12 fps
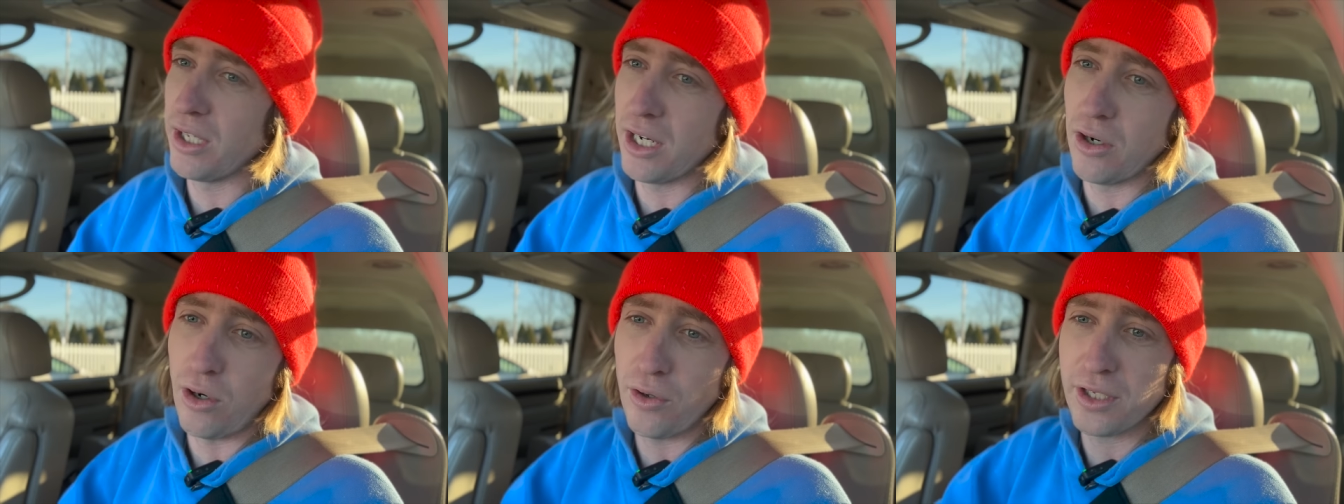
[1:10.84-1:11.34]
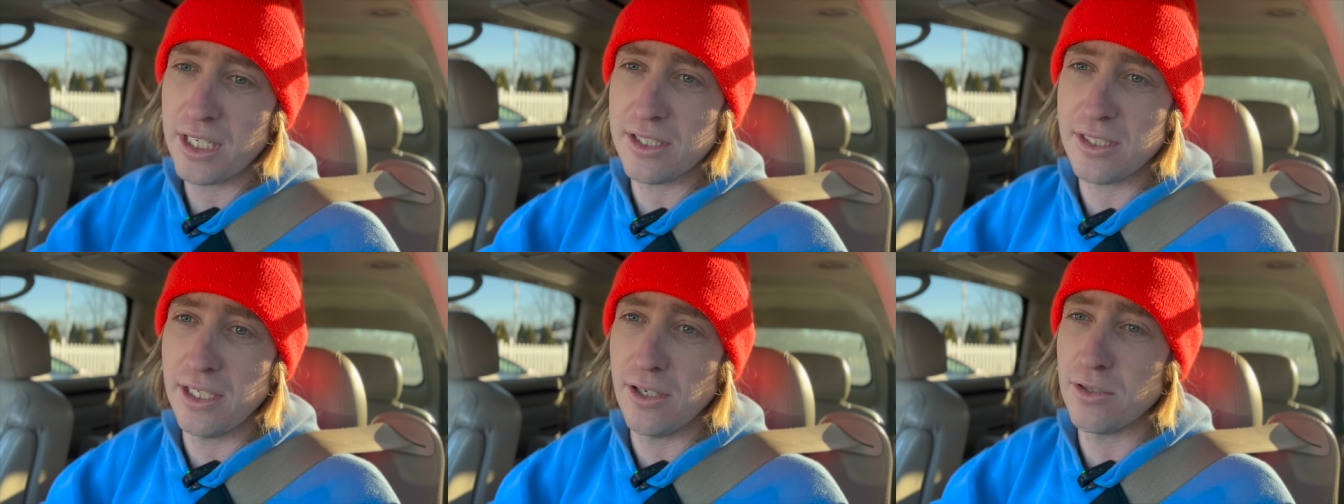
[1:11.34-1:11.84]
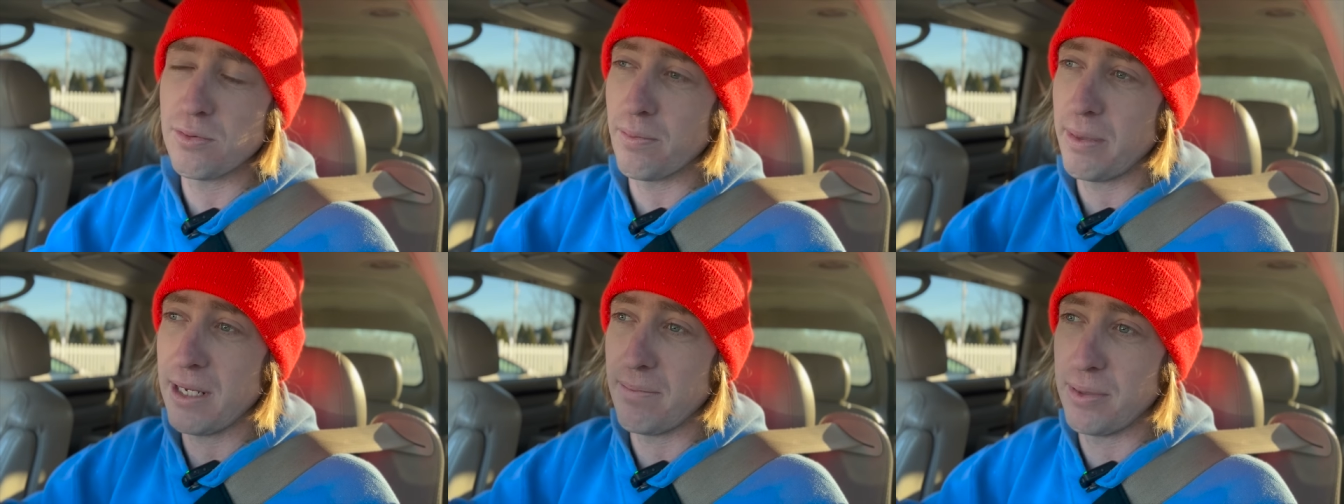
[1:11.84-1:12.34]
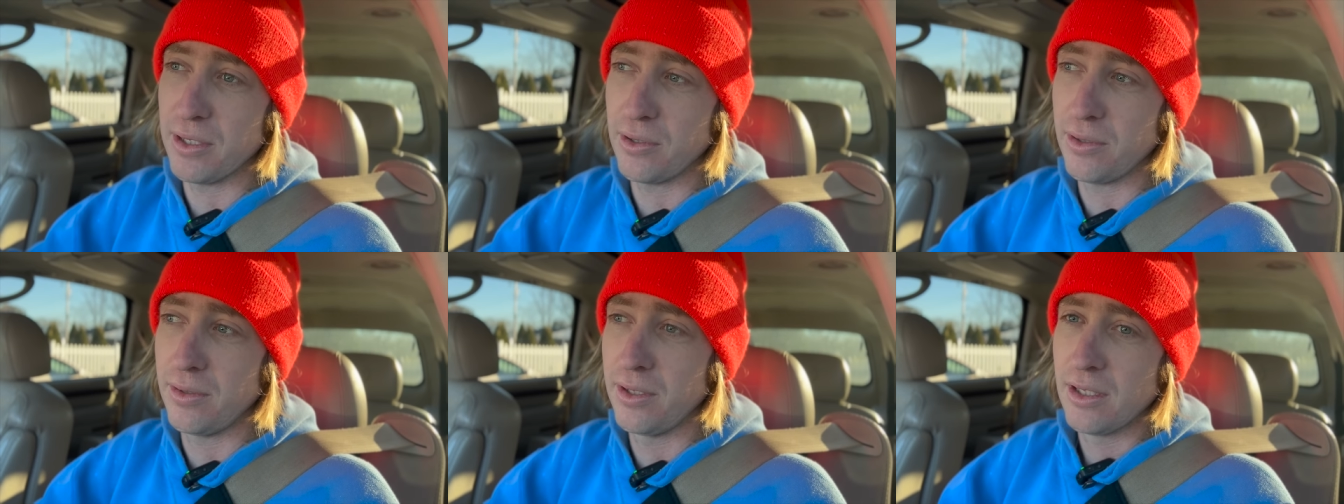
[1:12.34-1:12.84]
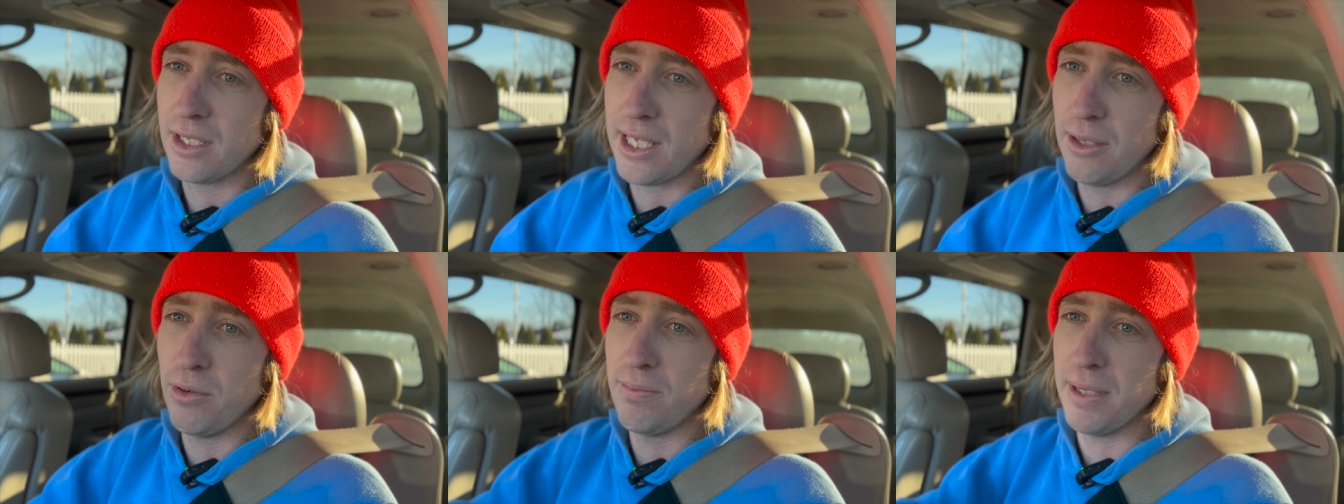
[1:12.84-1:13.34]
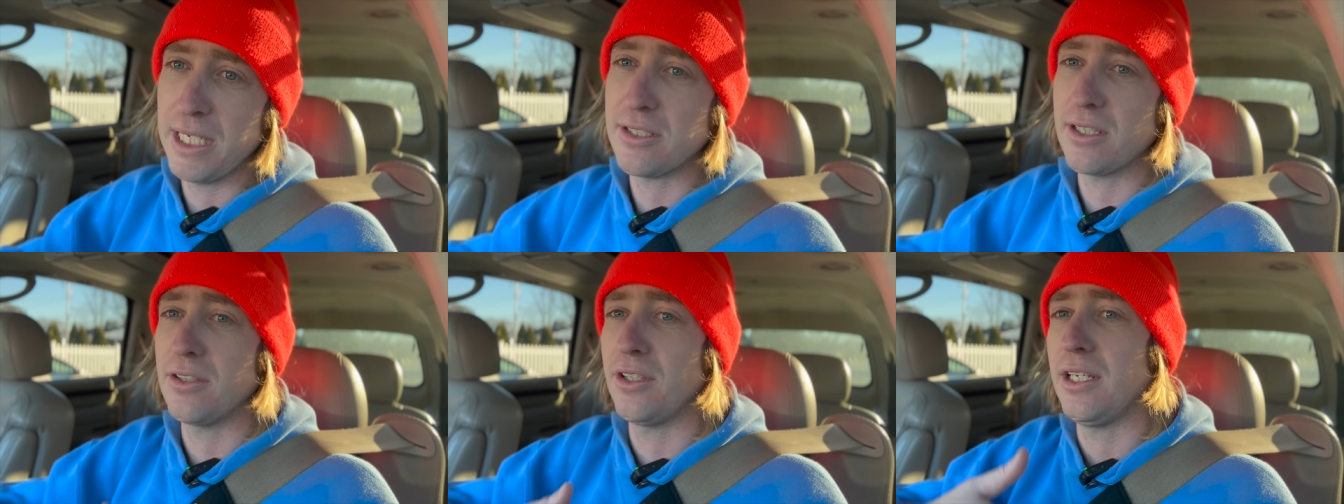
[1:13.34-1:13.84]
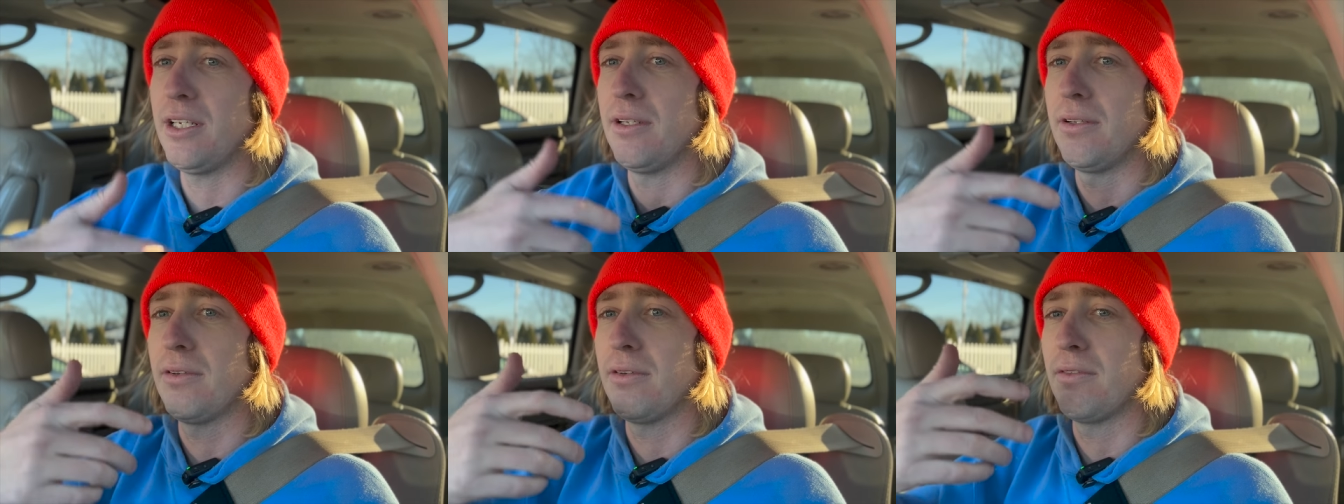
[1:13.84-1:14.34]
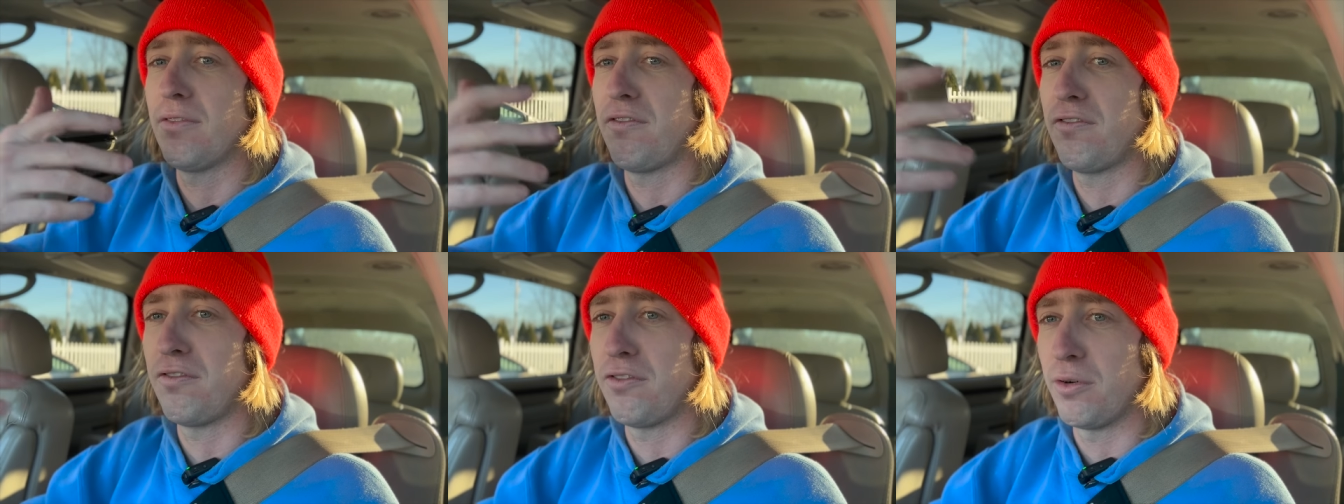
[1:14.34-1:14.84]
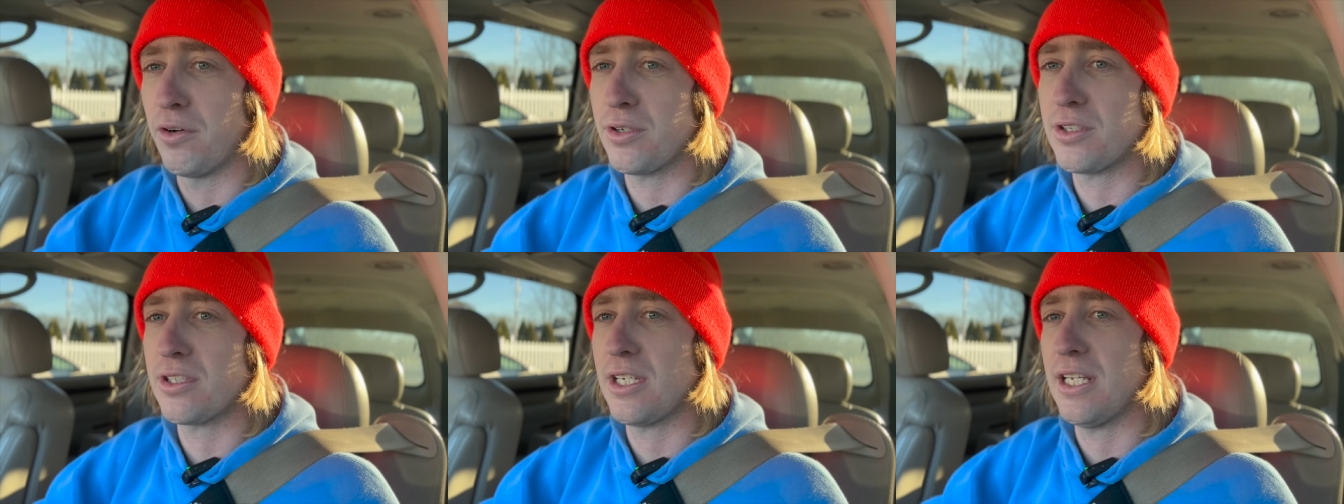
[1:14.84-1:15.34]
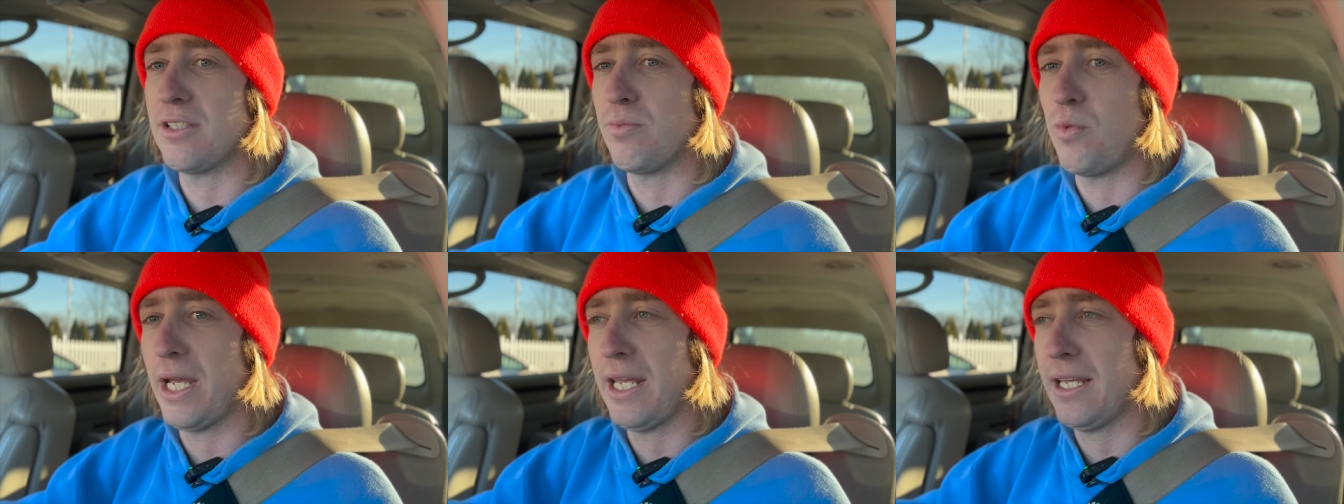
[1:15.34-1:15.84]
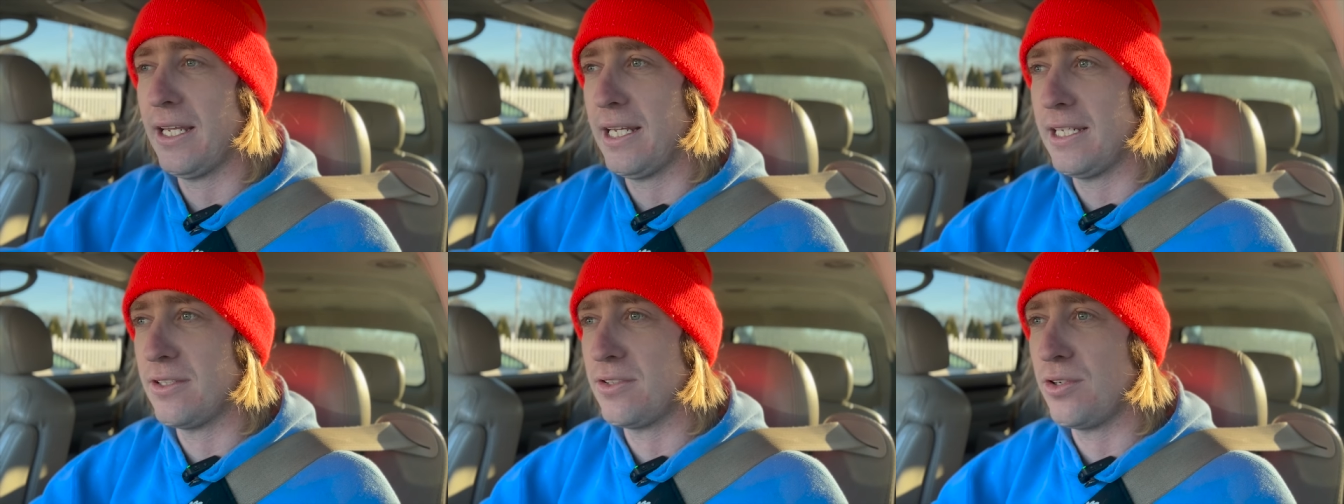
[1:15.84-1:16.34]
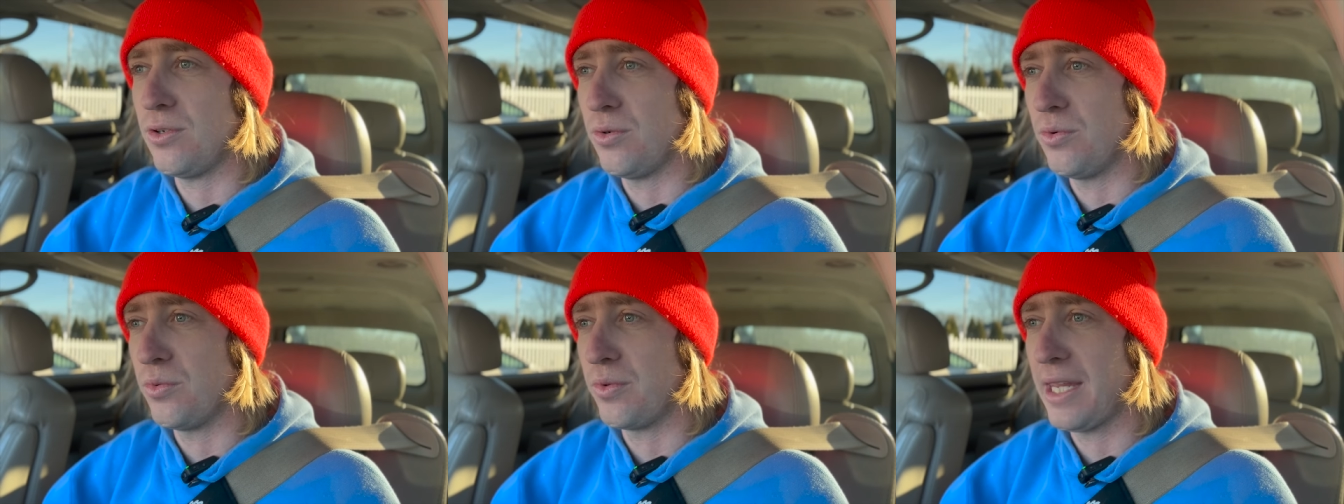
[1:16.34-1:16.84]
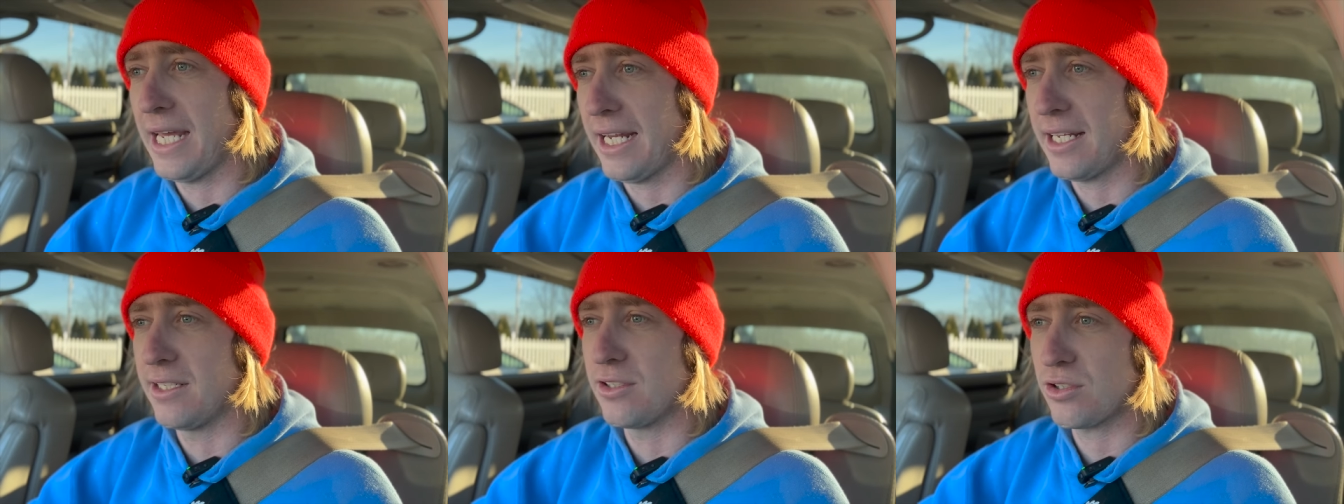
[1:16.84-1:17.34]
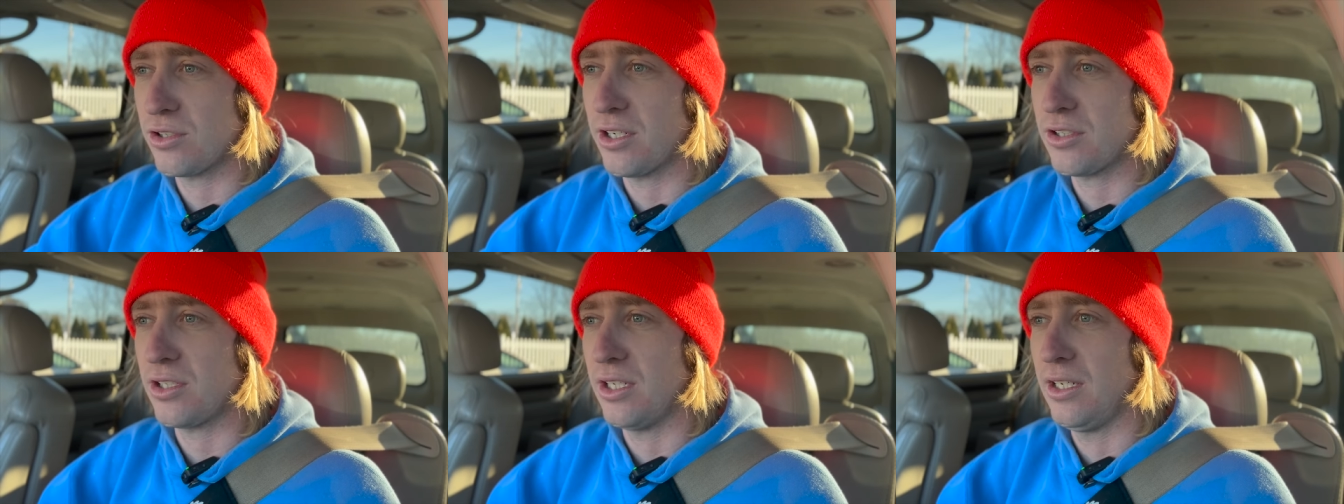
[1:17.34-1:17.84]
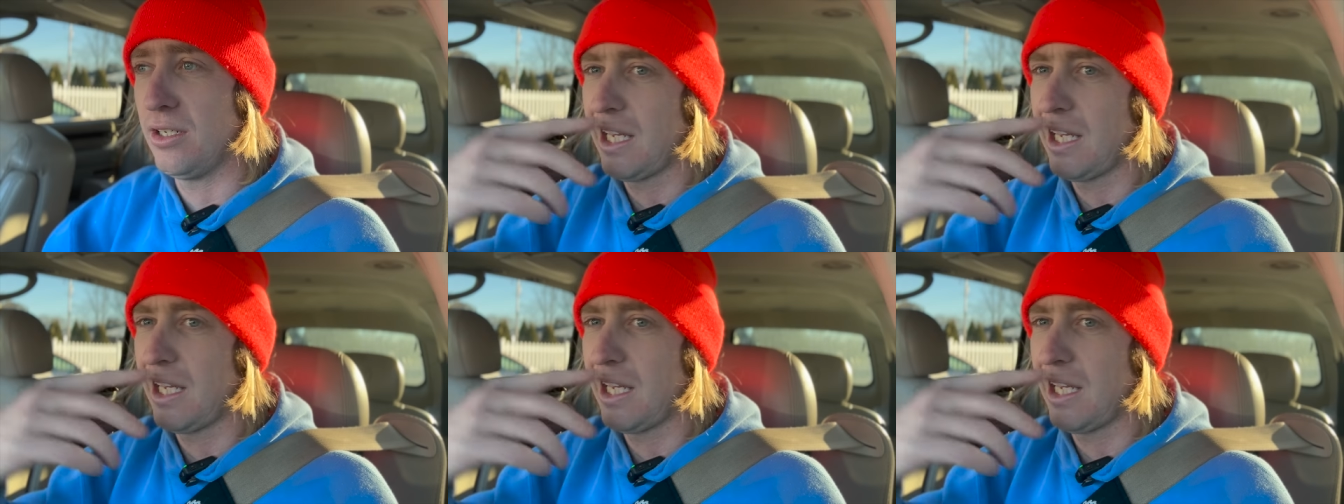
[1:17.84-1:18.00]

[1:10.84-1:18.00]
like all the casinos were being built, he would basically force his way into that construction.